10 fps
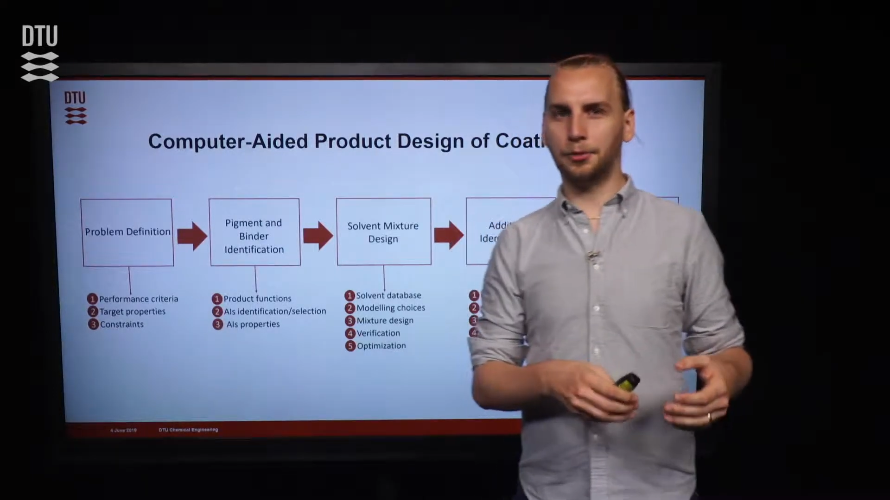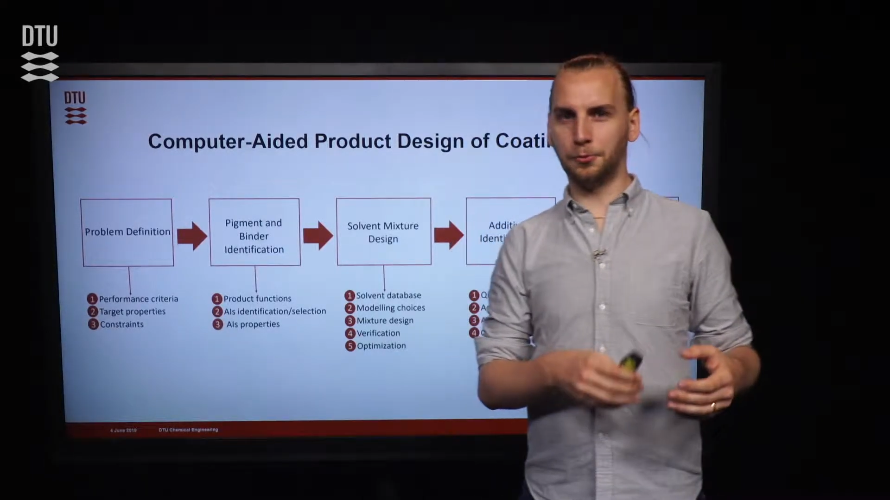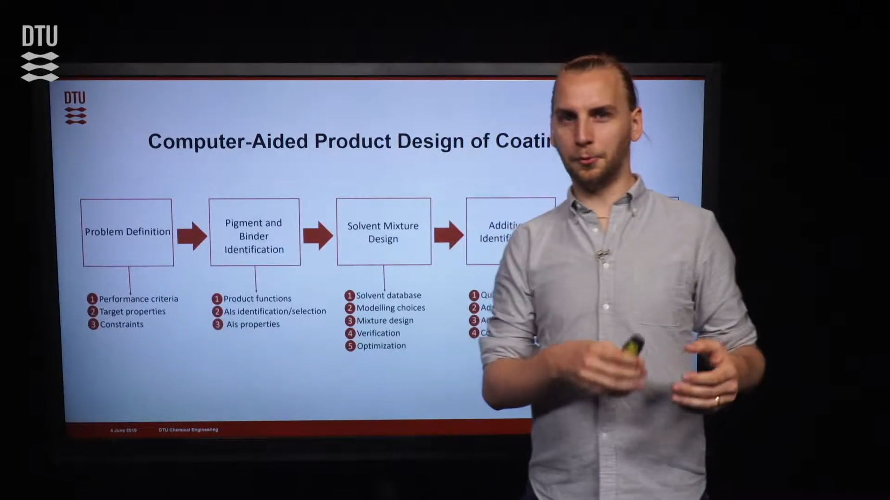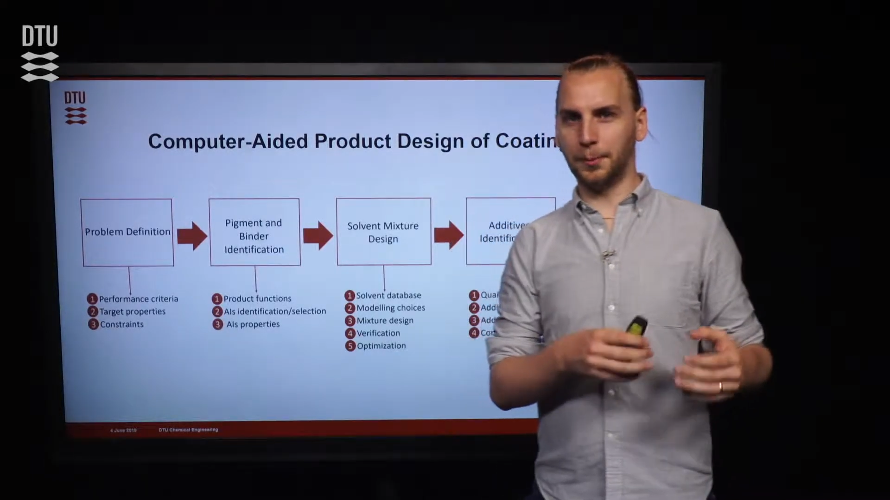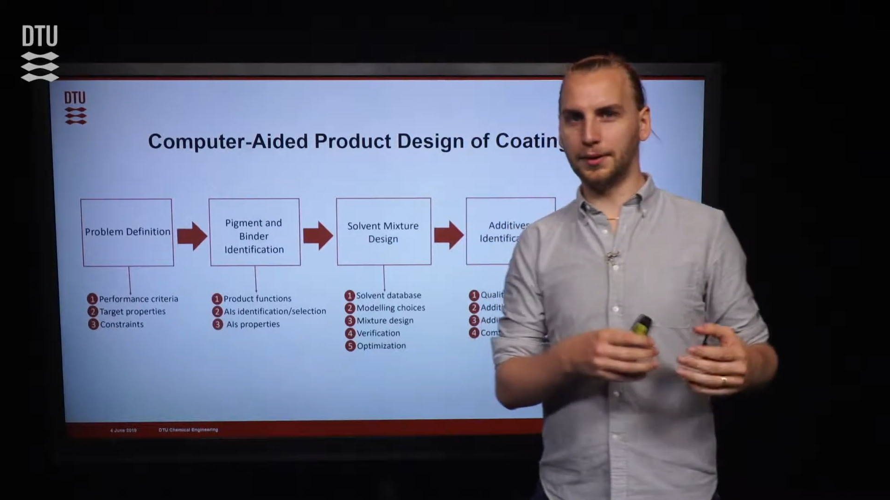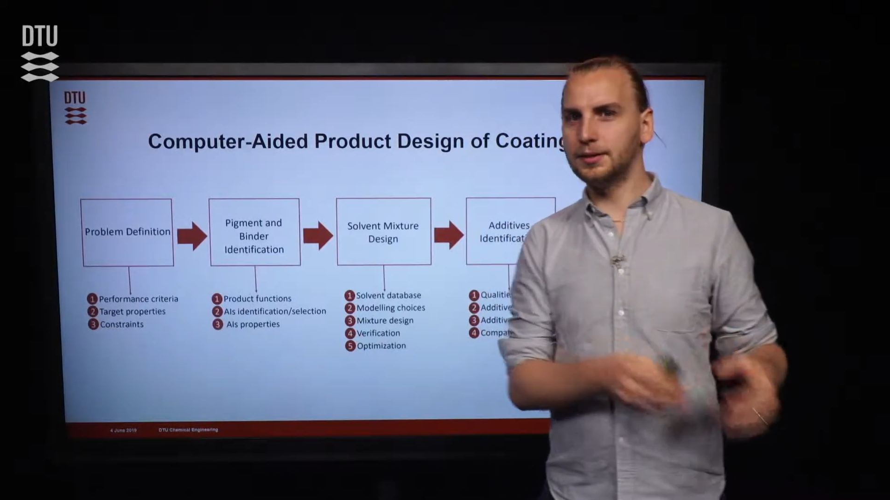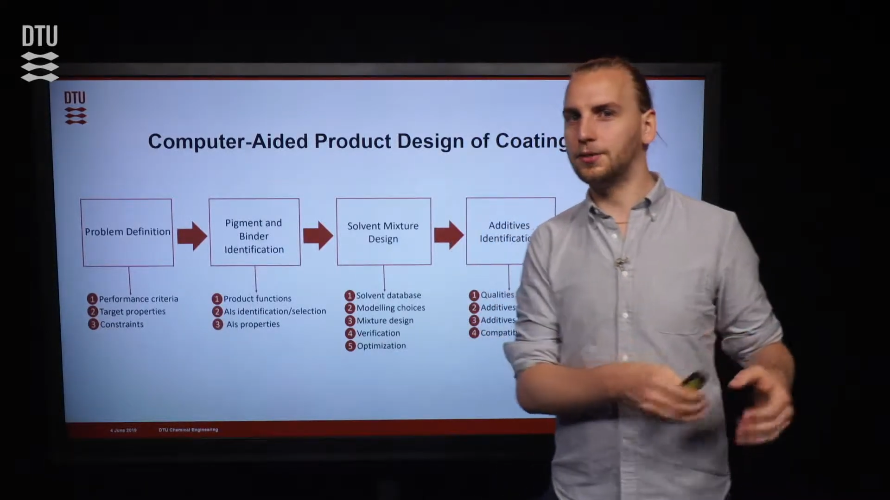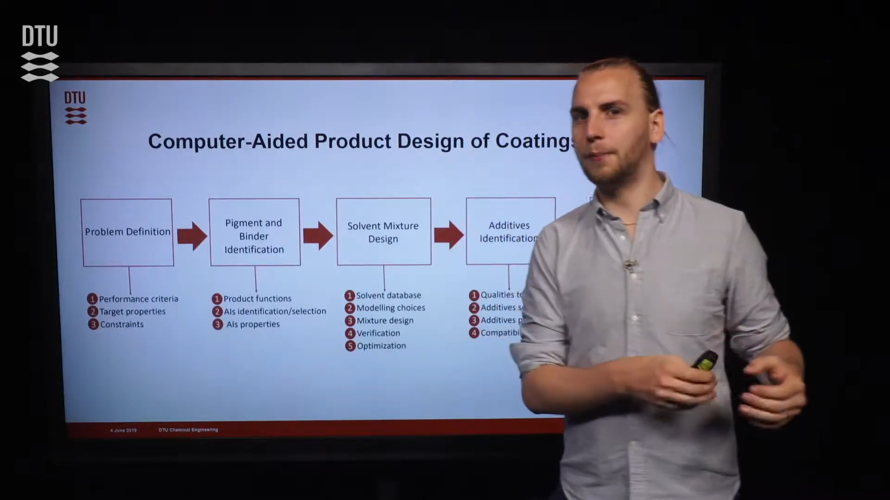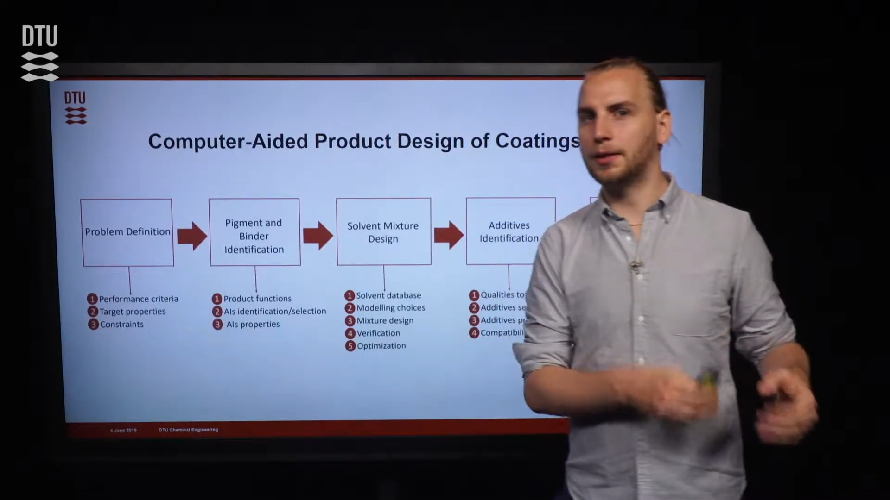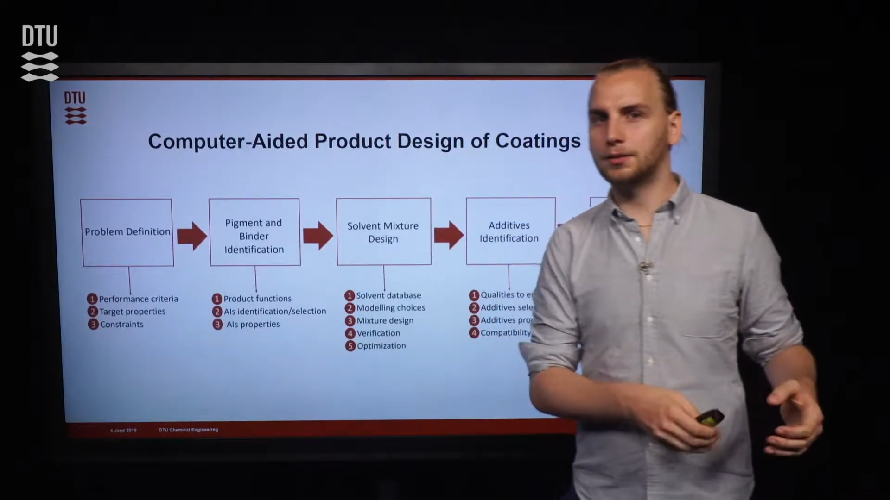through
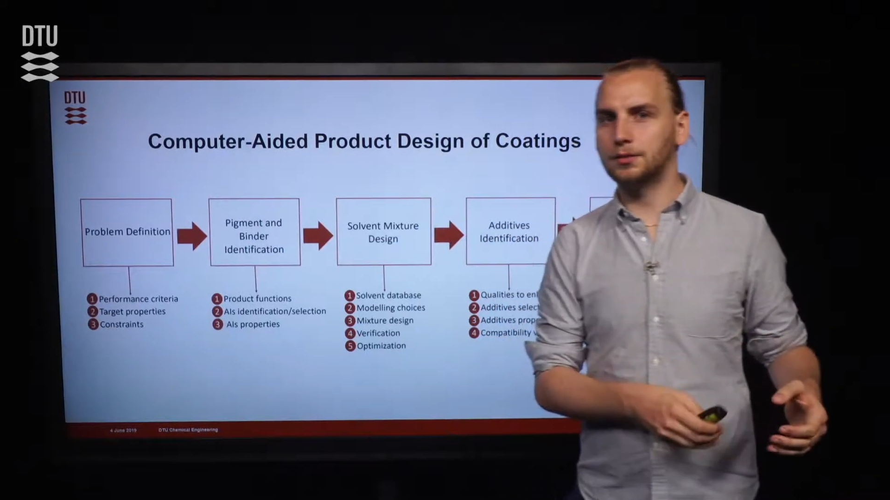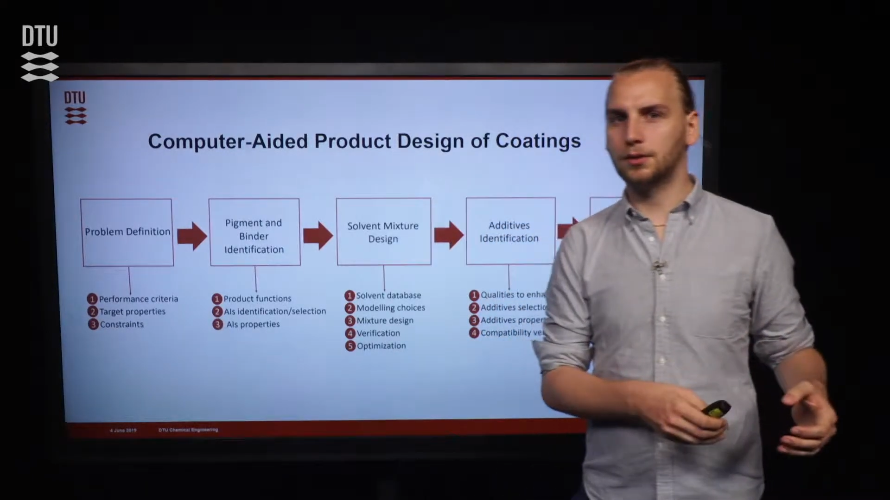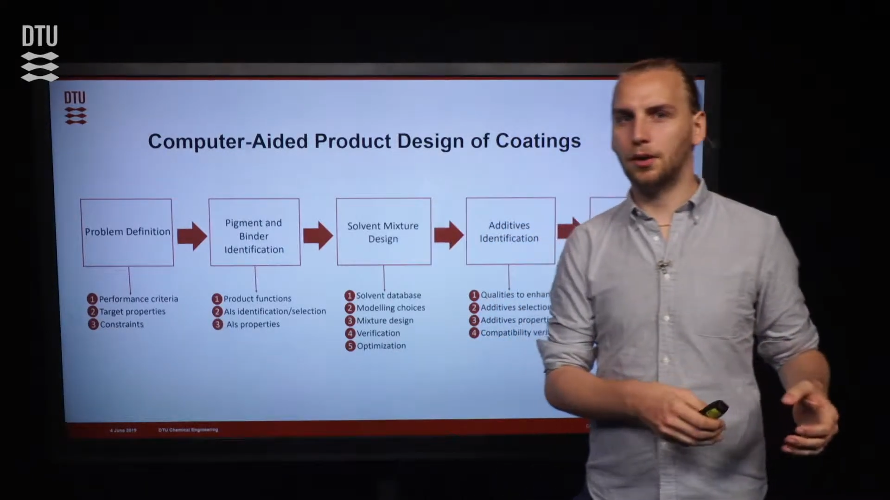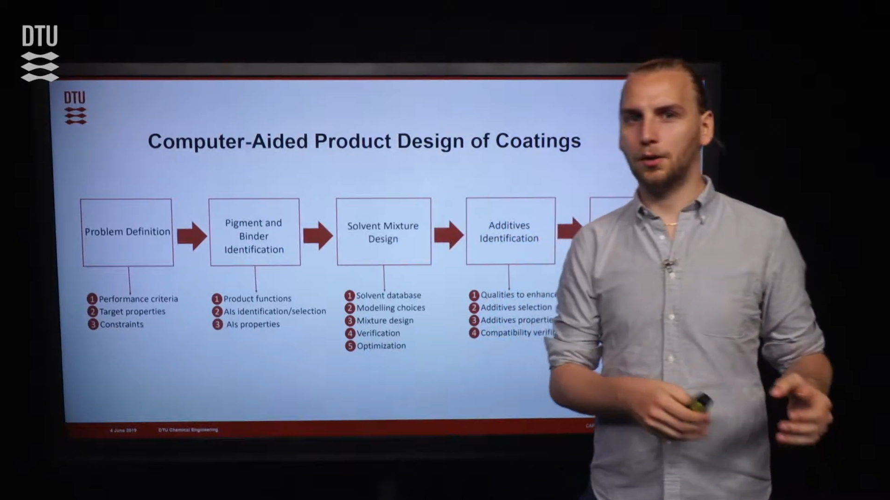predictive methods